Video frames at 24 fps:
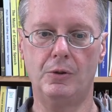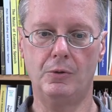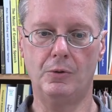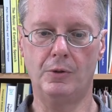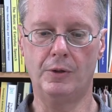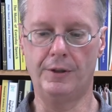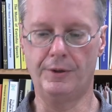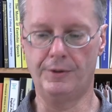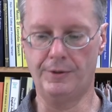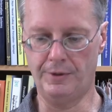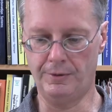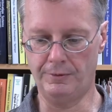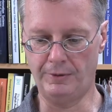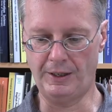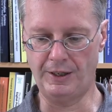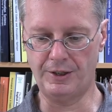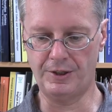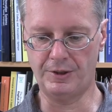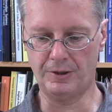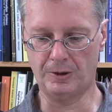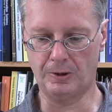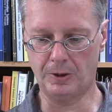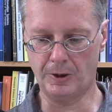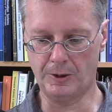or
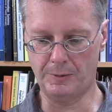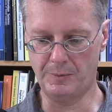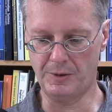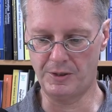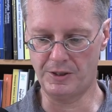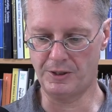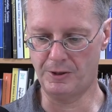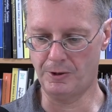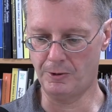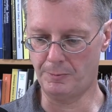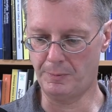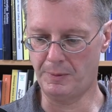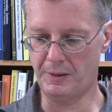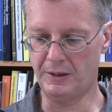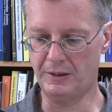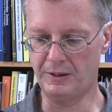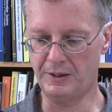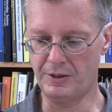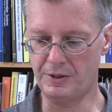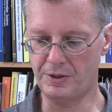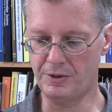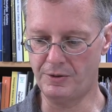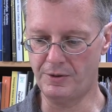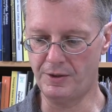irrational arguments, you're
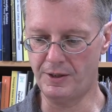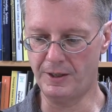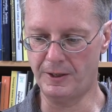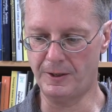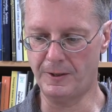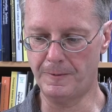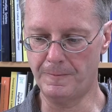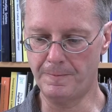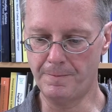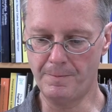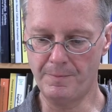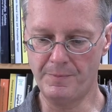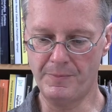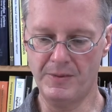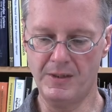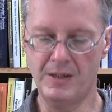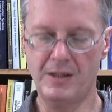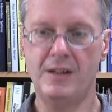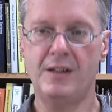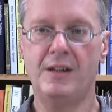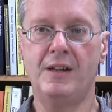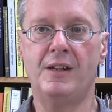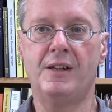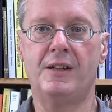appealing to their
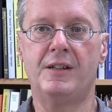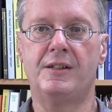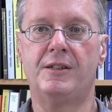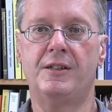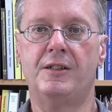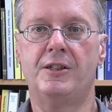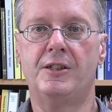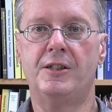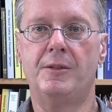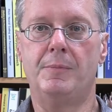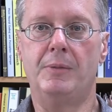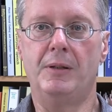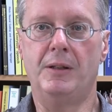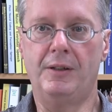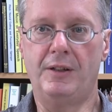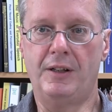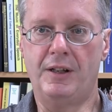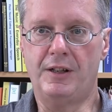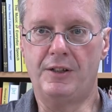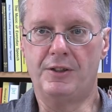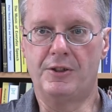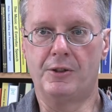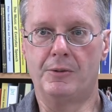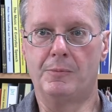
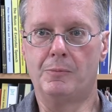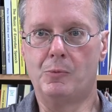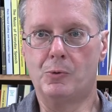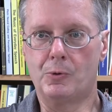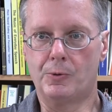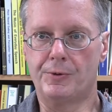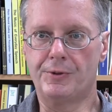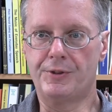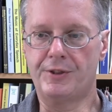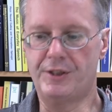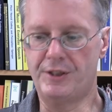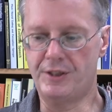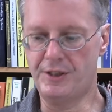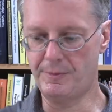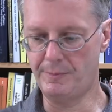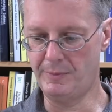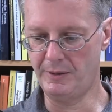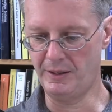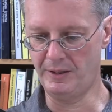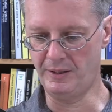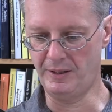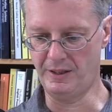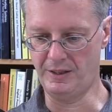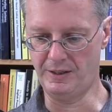sensibilities, their moral
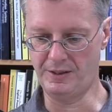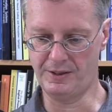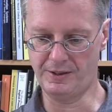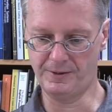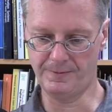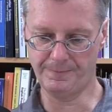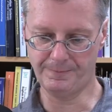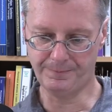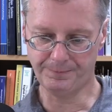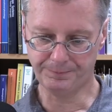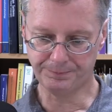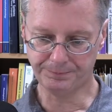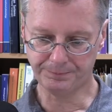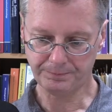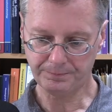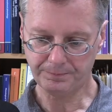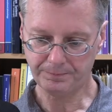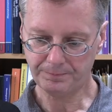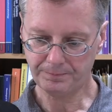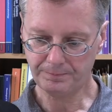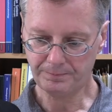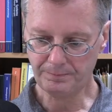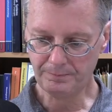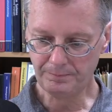sensibilities.
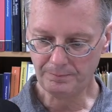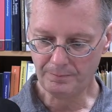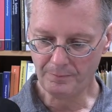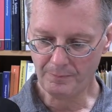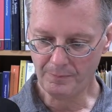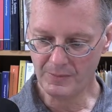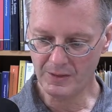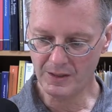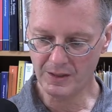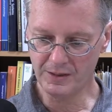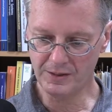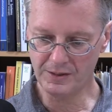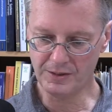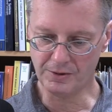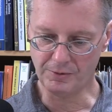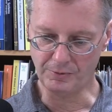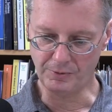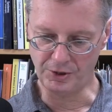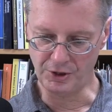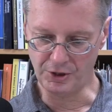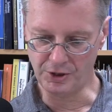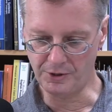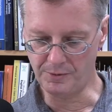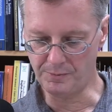So
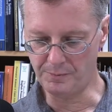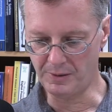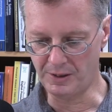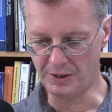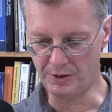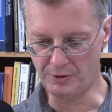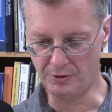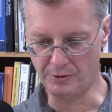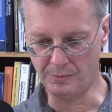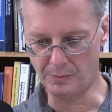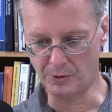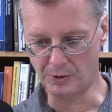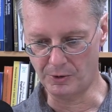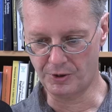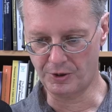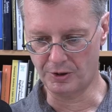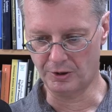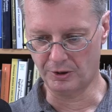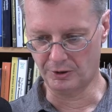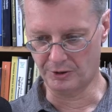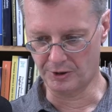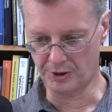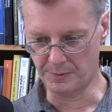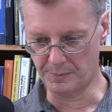it shouldn't be too
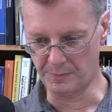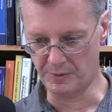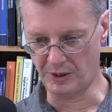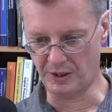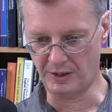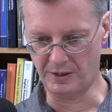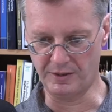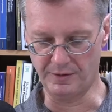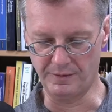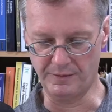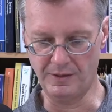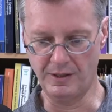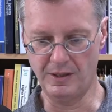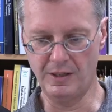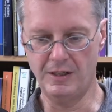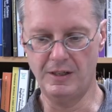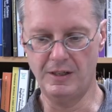emotional or subjective.